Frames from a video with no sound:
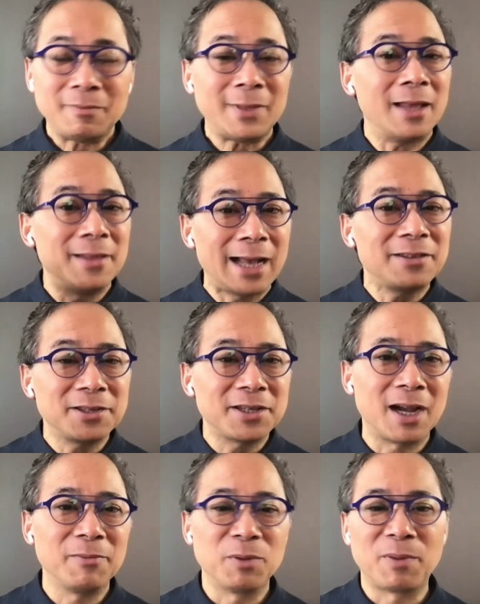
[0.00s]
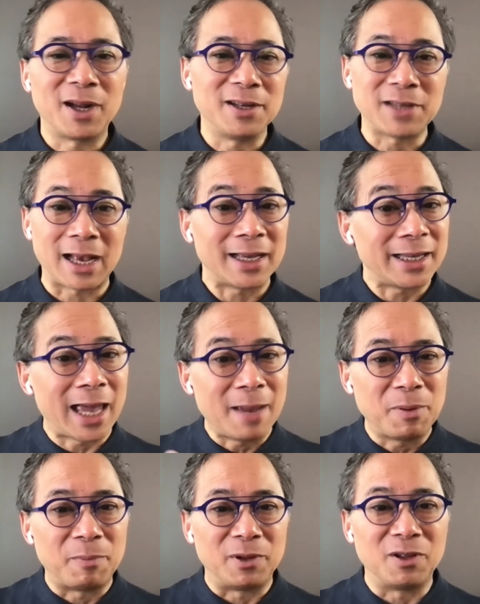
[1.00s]
that's the time your body's
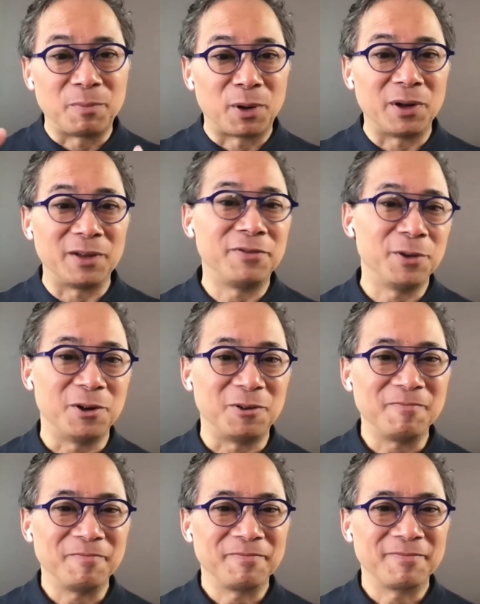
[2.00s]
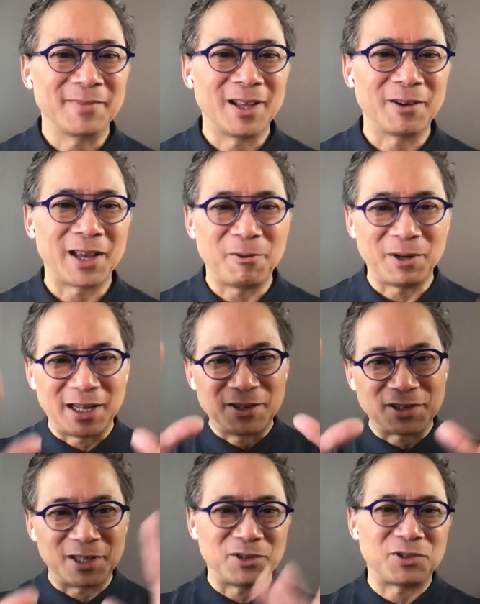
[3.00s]
capable of burning fuel, okay, when
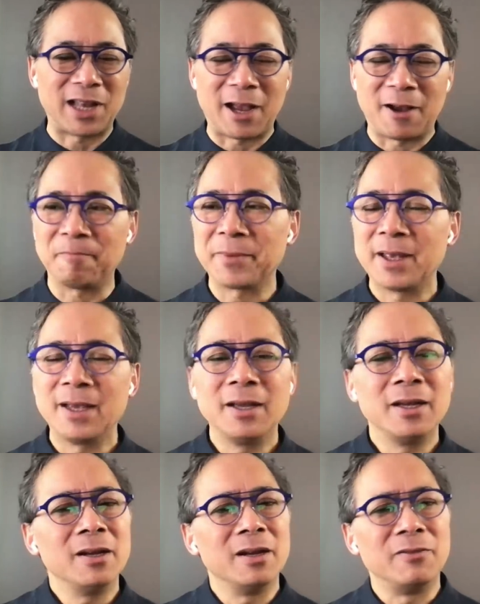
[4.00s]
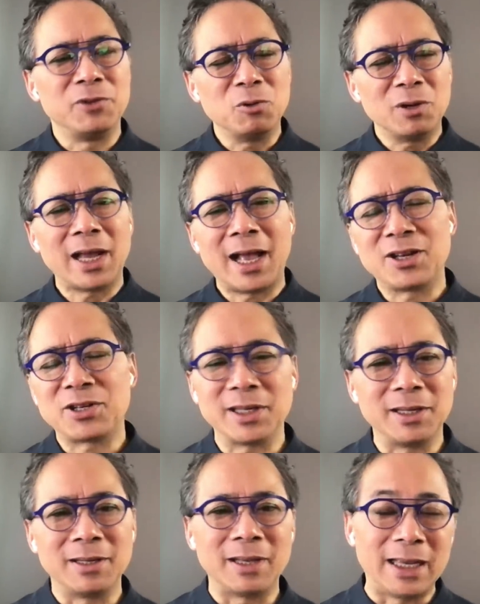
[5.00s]
insulin's down. If you want to
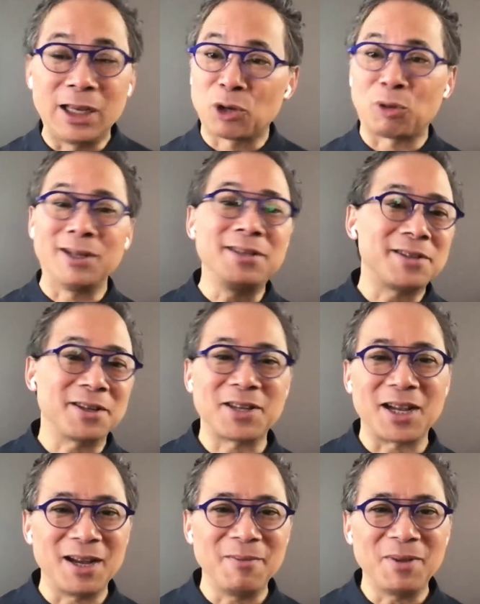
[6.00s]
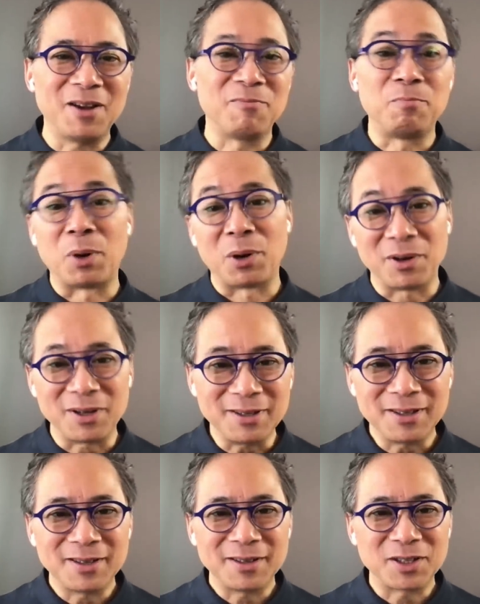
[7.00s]
actually increase the time of burn
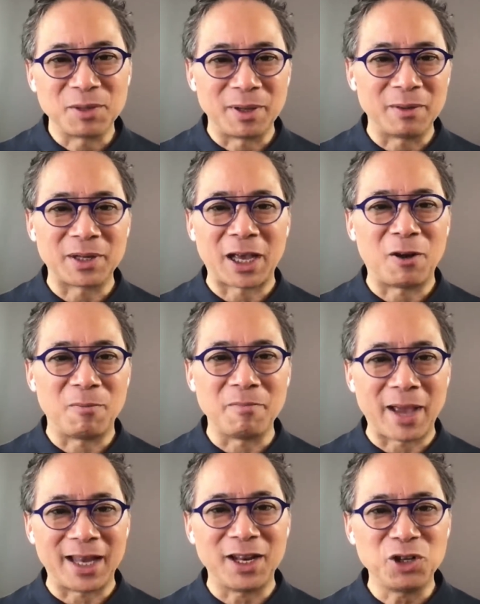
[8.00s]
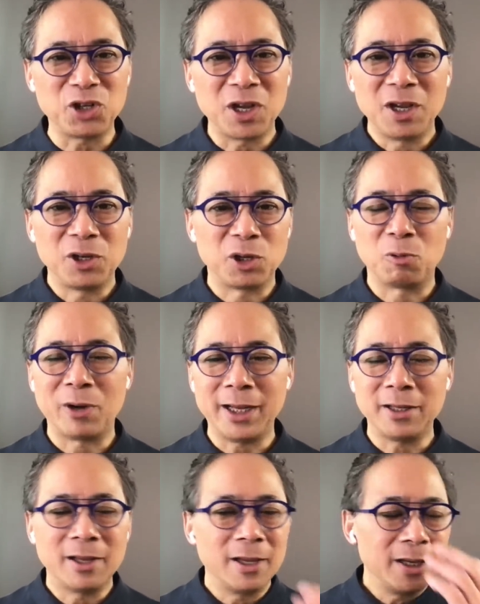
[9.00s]
to be able to help manage your weight,
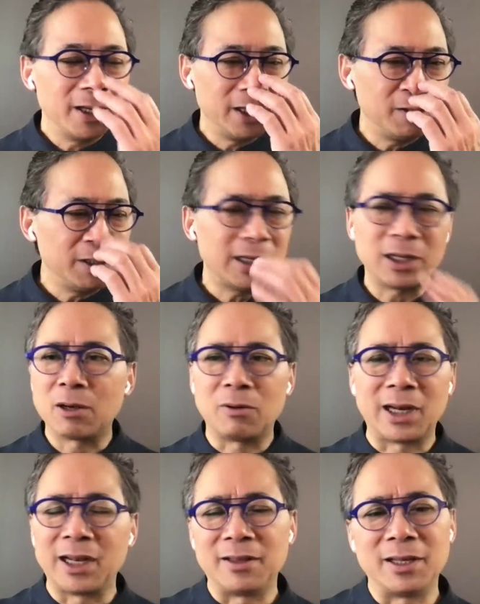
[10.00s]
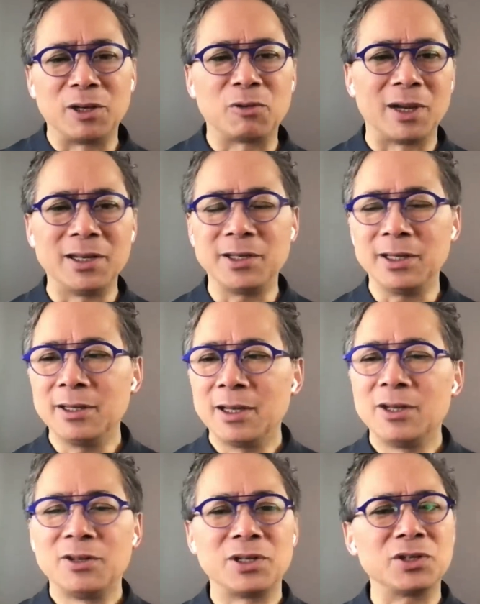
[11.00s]
you don't need to go on anything crazy.
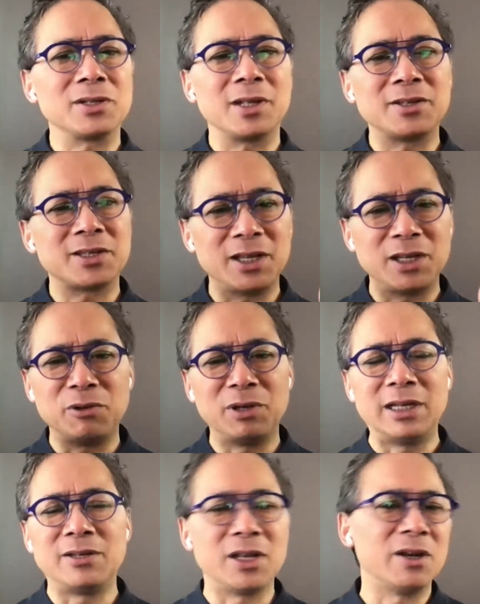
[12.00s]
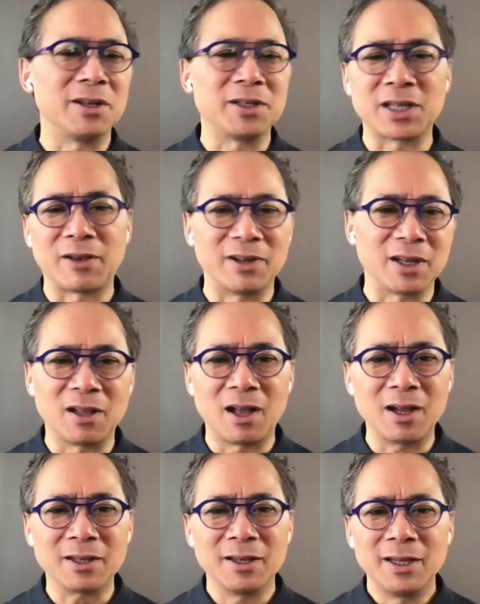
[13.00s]
Just let's say you eat dinner at 7
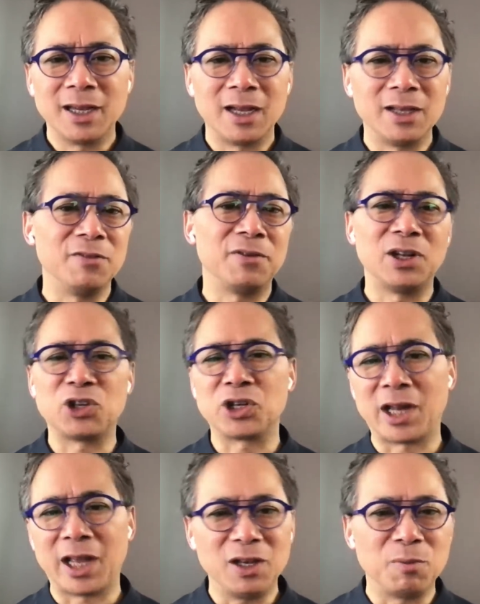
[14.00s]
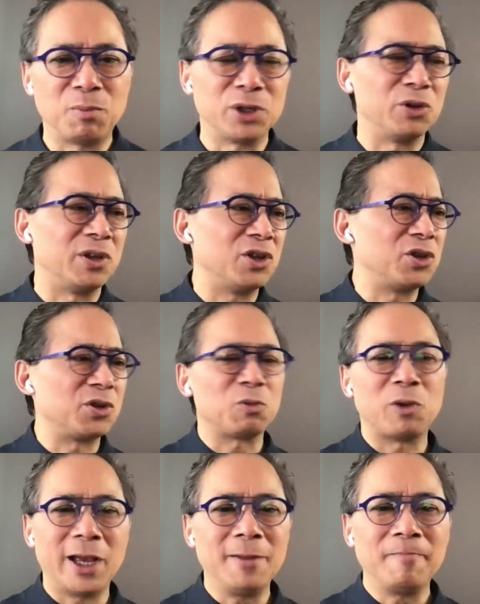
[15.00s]
o'clock and you finish at 8, you put your dishes
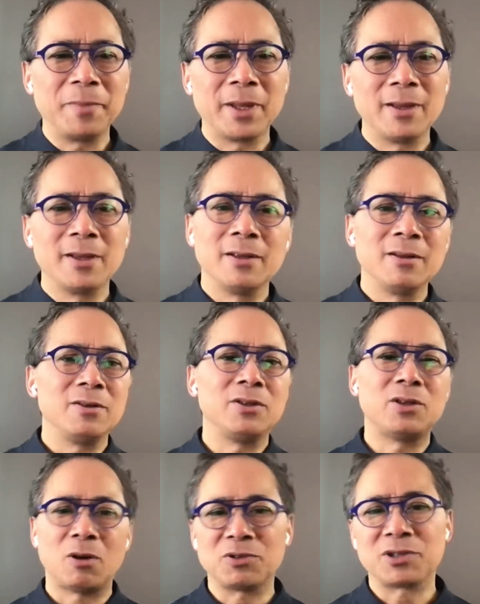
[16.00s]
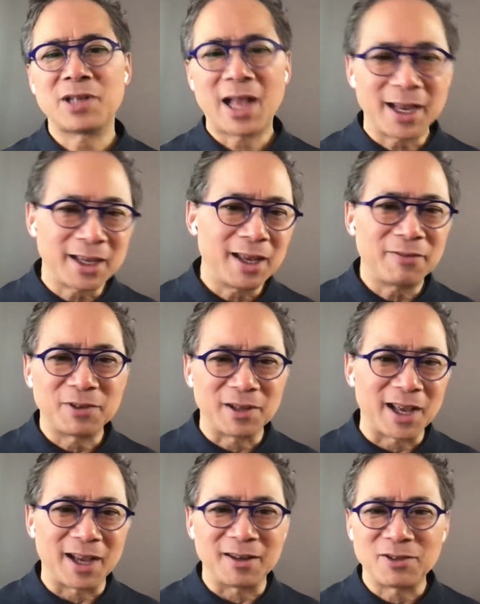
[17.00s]
away. Don't snack after
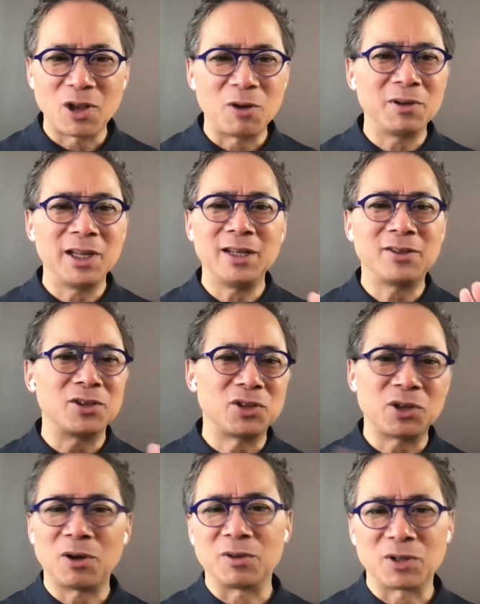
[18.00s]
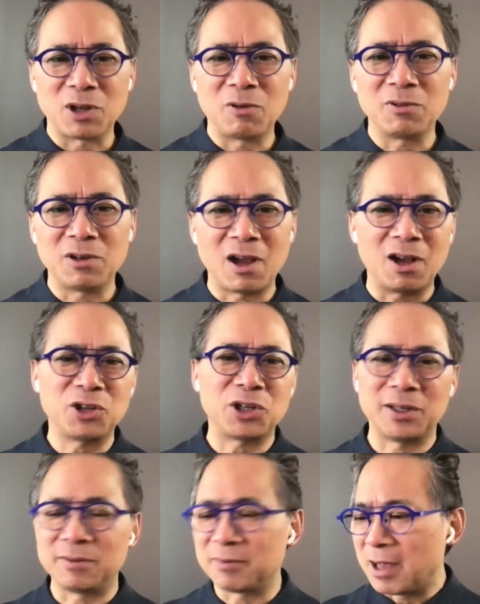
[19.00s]
that. Don't eat dessert. Don't nosh
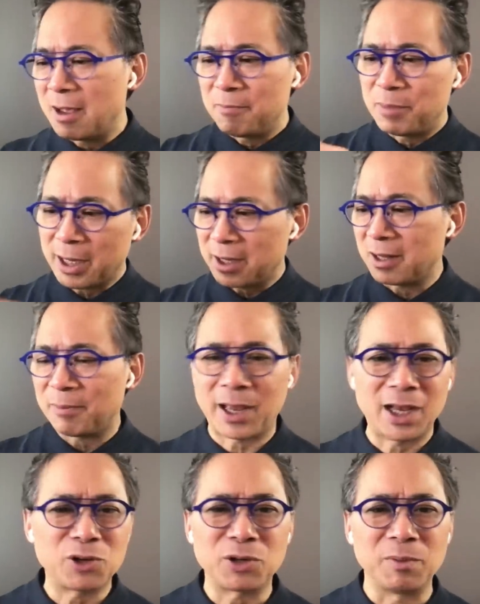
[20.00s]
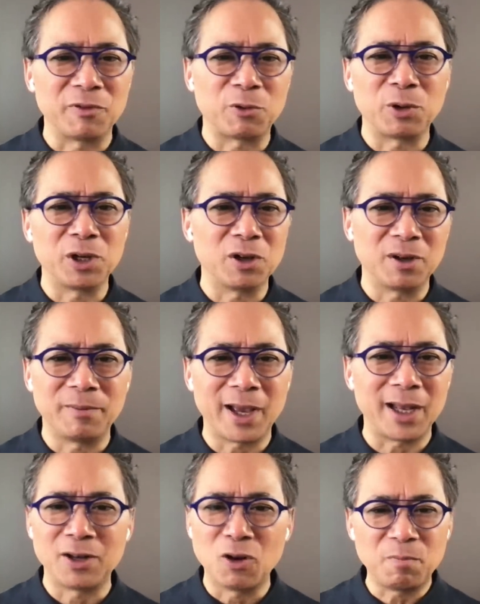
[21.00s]
and pick in the pantry before you go to bed.
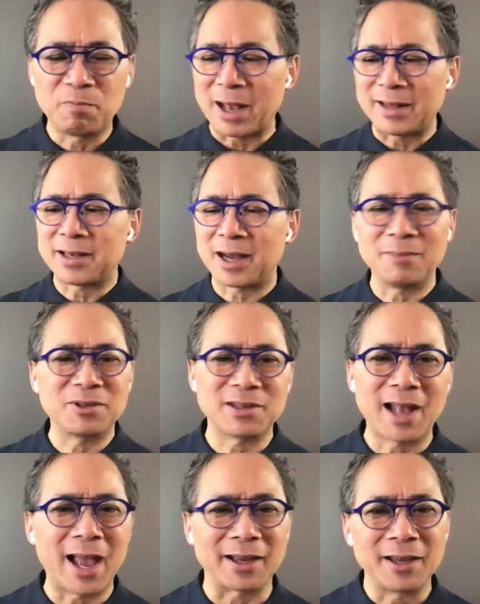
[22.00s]
No bedtime snack.